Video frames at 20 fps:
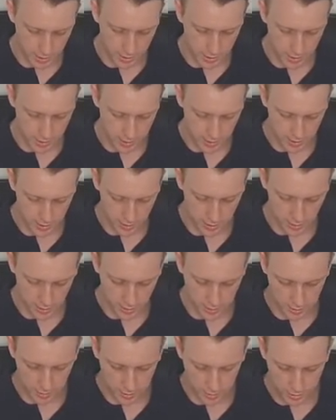the
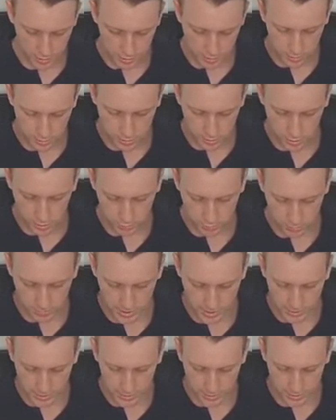
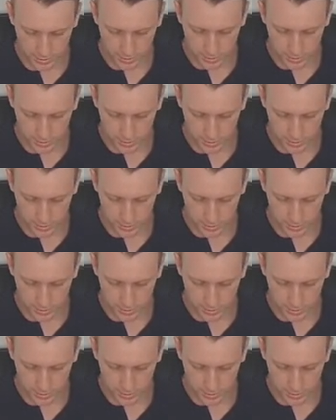remainder.